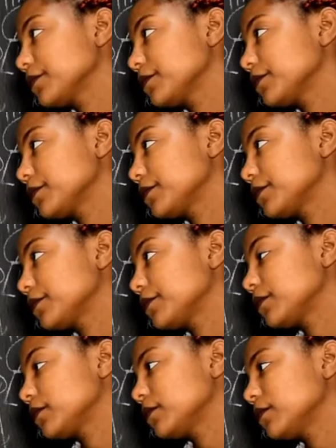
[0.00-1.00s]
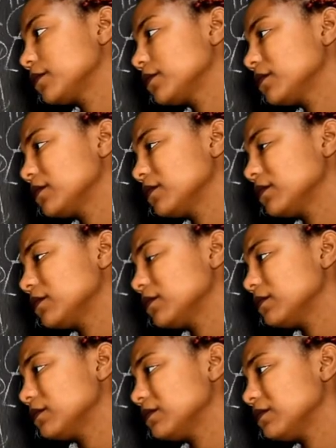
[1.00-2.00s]

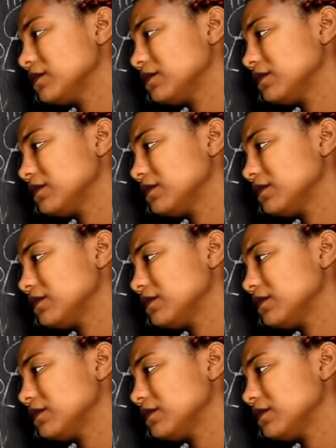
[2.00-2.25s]
(not speaking)